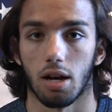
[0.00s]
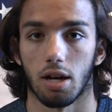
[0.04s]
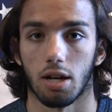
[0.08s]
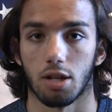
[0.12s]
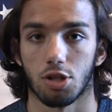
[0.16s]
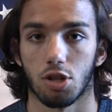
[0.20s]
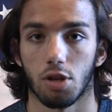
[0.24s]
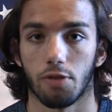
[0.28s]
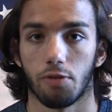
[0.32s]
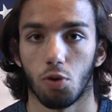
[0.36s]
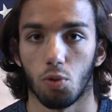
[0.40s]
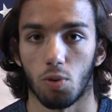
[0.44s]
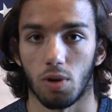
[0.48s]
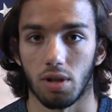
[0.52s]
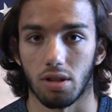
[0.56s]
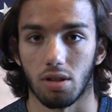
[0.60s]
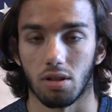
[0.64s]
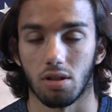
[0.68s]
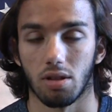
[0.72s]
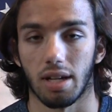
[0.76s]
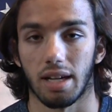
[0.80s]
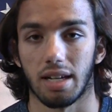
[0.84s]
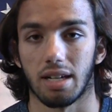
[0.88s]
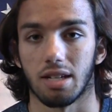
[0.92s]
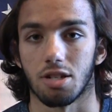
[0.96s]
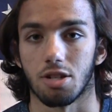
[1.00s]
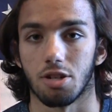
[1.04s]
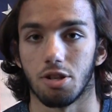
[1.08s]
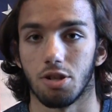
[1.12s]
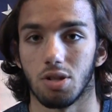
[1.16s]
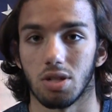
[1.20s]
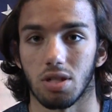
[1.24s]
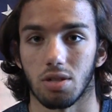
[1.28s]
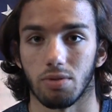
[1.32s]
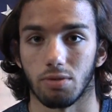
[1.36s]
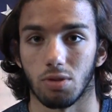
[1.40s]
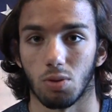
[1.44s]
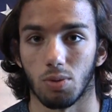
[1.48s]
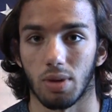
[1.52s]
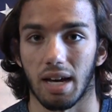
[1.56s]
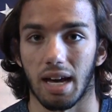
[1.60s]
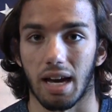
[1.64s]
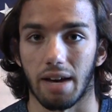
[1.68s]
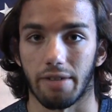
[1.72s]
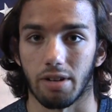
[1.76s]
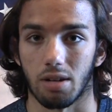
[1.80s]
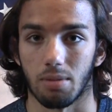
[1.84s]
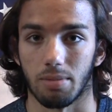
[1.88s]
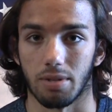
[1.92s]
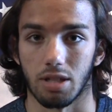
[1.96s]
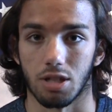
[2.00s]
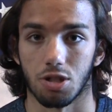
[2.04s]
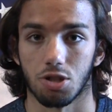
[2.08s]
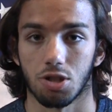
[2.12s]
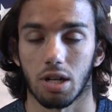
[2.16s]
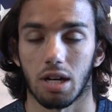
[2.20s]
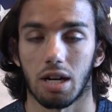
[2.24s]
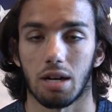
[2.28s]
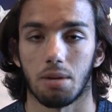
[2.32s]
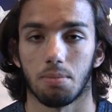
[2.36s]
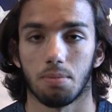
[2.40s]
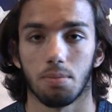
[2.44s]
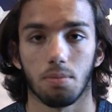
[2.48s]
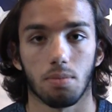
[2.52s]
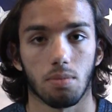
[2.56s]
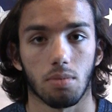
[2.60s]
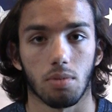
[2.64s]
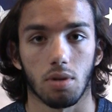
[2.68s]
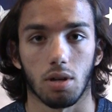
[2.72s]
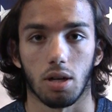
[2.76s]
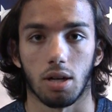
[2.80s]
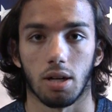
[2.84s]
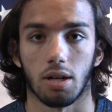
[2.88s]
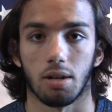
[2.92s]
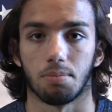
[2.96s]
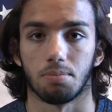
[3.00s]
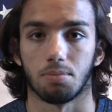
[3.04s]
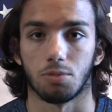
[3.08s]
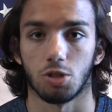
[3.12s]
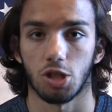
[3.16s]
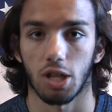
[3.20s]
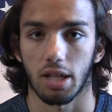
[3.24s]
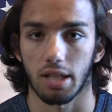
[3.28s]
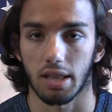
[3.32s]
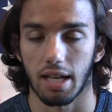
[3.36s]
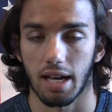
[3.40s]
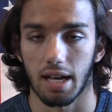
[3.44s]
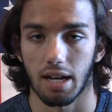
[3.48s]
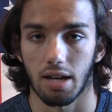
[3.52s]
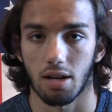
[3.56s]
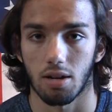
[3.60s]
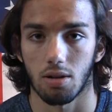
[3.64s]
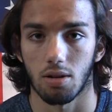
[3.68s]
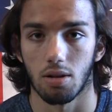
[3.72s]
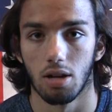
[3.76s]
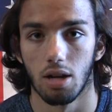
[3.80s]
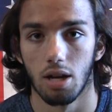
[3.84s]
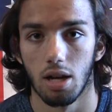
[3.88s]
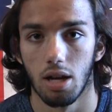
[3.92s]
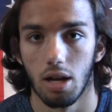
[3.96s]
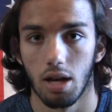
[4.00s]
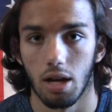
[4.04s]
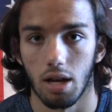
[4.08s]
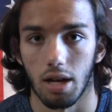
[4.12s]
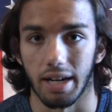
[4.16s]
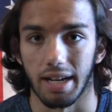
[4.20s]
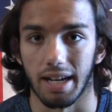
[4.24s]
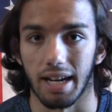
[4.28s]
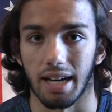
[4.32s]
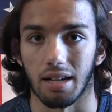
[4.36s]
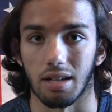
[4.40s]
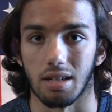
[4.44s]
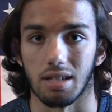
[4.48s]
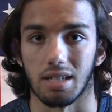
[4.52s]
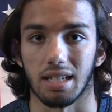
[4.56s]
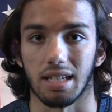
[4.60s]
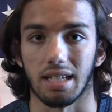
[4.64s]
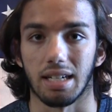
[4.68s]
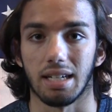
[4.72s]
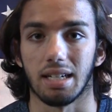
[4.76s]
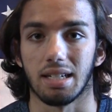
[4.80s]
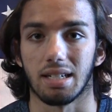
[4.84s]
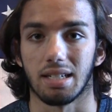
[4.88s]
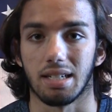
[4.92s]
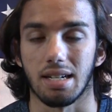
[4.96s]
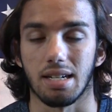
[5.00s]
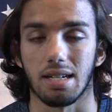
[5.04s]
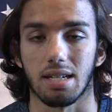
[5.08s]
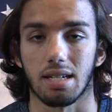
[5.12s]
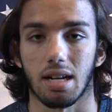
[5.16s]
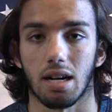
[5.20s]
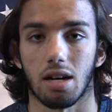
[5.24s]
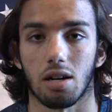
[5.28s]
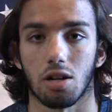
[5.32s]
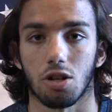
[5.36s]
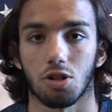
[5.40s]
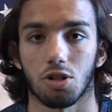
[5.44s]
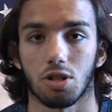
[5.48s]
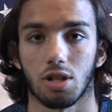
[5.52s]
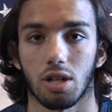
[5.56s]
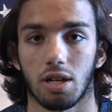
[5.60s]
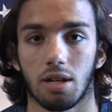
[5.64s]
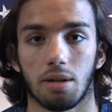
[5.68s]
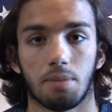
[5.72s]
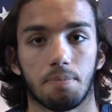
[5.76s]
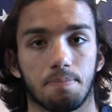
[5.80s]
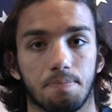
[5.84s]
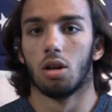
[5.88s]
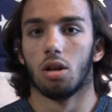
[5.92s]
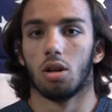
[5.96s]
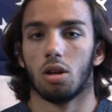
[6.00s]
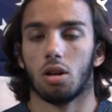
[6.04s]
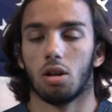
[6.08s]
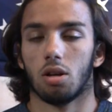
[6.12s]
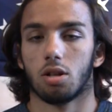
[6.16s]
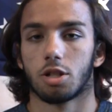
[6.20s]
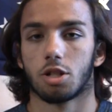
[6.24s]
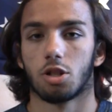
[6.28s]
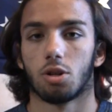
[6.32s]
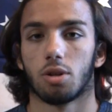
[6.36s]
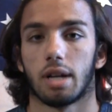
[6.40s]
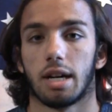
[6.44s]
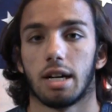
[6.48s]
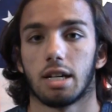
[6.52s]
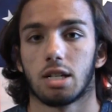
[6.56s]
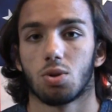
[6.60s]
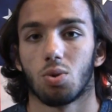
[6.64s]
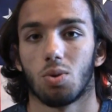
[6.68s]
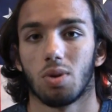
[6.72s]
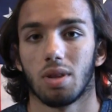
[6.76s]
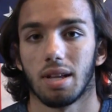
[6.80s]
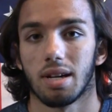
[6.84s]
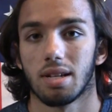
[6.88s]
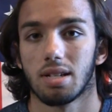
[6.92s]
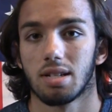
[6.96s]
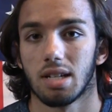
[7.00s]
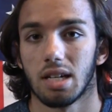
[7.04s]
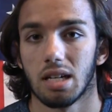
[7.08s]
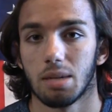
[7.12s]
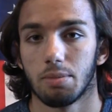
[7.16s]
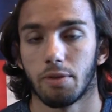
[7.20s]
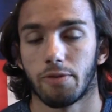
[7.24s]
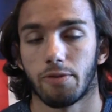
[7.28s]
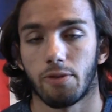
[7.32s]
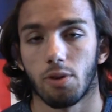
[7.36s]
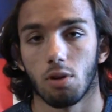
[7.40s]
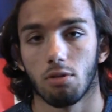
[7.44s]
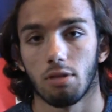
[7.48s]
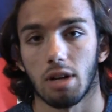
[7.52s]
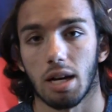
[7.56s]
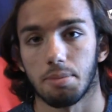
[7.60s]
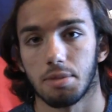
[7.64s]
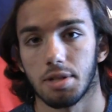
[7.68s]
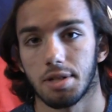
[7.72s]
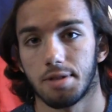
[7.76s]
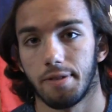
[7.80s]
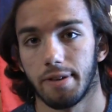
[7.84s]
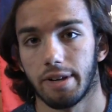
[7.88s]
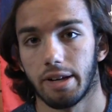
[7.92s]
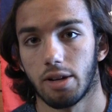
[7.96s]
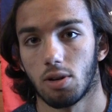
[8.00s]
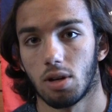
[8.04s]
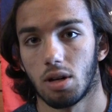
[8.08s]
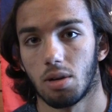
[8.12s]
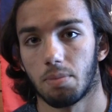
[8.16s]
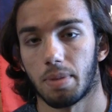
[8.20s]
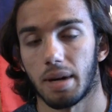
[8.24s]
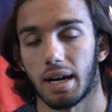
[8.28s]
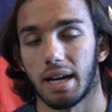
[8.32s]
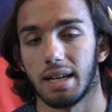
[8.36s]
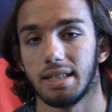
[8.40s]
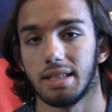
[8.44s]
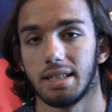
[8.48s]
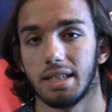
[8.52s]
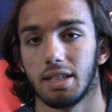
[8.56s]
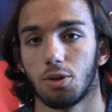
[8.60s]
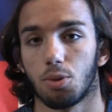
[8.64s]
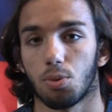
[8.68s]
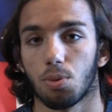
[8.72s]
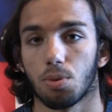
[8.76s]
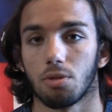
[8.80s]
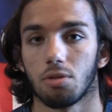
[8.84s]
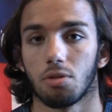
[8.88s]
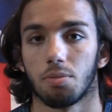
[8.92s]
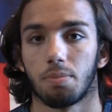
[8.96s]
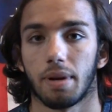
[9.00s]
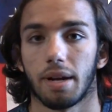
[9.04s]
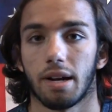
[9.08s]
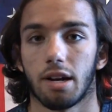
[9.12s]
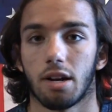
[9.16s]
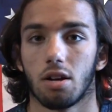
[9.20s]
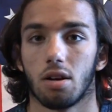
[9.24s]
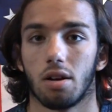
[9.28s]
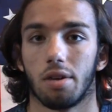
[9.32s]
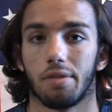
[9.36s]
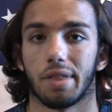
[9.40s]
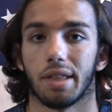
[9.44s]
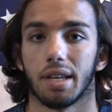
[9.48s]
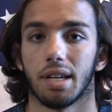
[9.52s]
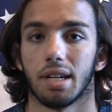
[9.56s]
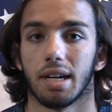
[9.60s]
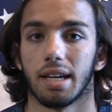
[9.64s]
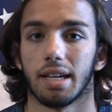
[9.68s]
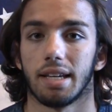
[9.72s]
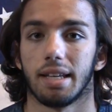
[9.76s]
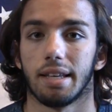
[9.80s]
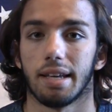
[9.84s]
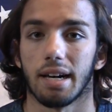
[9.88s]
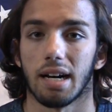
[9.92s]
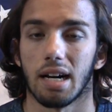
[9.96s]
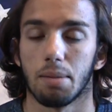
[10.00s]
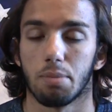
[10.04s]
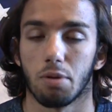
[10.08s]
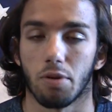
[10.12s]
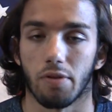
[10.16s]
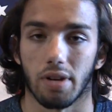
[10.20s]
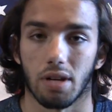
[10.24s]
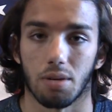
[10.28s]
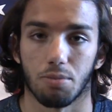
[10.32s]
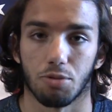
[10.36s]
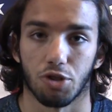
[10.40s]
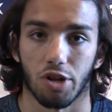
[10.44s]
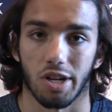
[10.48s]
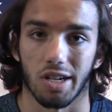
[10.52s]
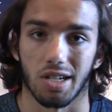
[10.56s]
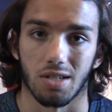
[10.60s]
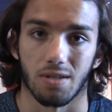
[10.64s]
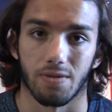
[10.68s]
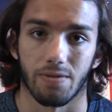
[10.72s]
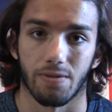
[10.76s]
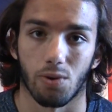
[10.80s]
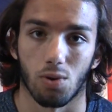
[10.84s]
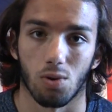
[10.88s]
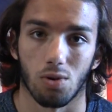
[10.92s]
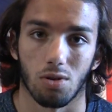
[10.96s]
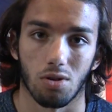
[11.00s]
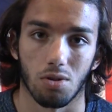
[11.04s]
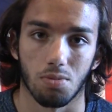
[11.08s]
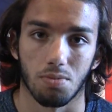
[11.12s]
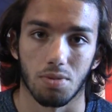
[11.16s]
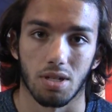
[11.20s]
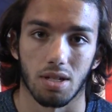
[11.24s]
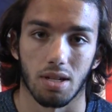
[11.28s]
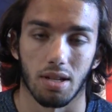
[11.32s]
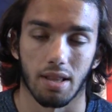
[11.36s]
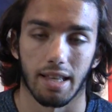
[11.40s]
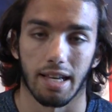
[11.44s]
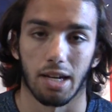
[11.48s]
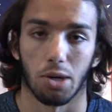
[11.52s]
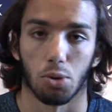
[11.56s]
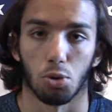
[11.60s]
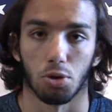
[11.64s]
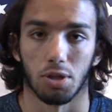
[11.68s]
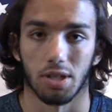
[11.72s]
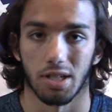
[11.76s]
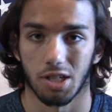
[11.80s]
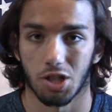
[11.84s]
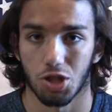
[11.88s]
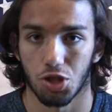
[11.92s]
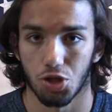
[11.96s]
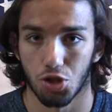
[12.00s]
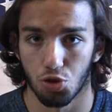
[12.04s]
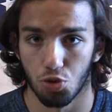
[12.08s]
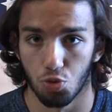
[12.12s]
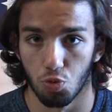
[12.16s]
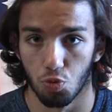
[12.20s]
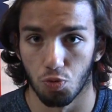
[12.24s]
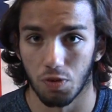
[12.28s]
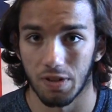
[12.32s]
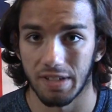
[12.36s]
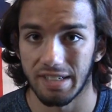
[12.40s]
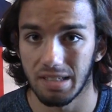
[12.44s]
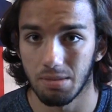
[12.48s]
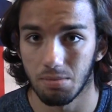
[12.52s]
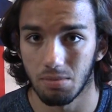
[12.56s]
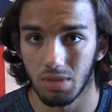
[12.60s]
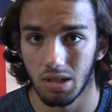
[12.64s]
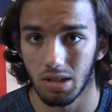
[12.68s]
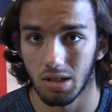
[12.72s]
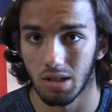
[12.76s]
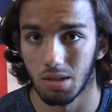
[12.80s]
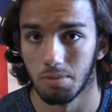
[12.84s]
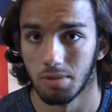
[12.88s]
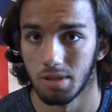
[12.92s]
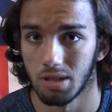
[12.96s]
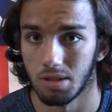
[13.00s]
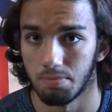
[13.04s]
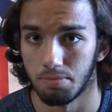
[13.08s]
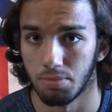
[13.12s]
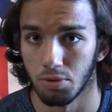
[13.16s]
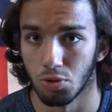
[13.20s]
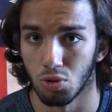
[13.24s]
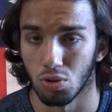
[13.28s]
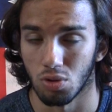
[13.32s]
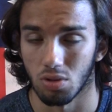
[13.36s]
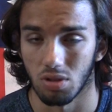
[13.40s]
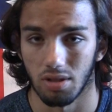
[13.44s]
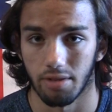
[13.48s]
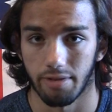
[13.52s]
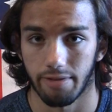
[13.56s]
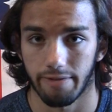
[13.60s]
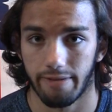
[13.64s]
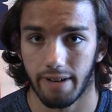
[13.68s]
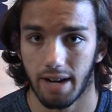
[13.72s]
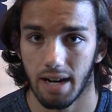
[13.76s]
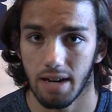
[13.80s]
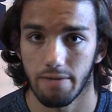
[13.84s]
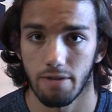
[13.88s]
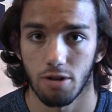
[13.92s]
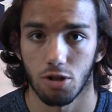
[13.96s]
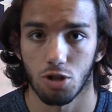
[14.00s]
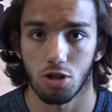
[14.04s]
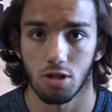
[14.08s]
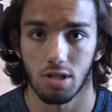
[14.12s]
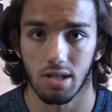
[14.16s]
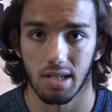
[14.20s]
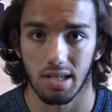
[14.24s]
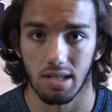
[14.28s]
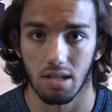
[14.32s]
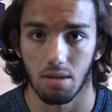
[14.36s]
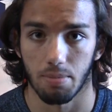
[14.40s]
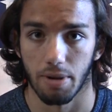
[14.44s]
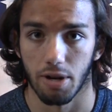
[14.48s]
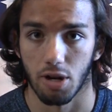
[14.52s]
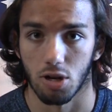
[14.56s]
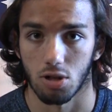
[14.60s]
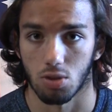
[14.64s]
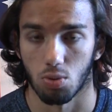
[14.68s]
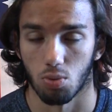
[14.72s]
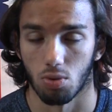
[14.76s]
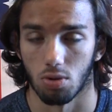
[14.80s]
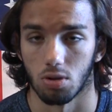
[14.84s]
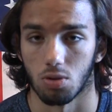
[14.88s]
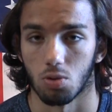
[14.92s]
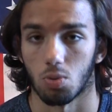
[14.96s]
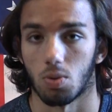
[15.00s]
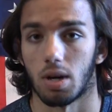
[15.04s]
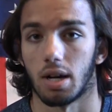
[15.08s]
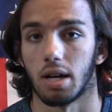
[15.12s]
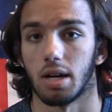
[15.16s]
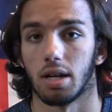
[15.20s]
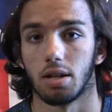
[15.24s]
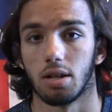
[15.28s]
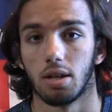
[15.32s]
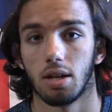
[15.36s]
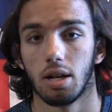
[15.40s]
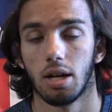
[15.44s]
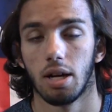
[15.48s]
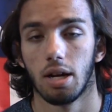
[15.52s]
So if you want the latest news of what we have coming to the shop, check that out. Again, it's EC Soccer Shop. So guys, one last thing before we wrap this video up. I did order a pair of the Nike Hypervenom Transforms. They were an extremely limited boot, only 560 pairs worldwide.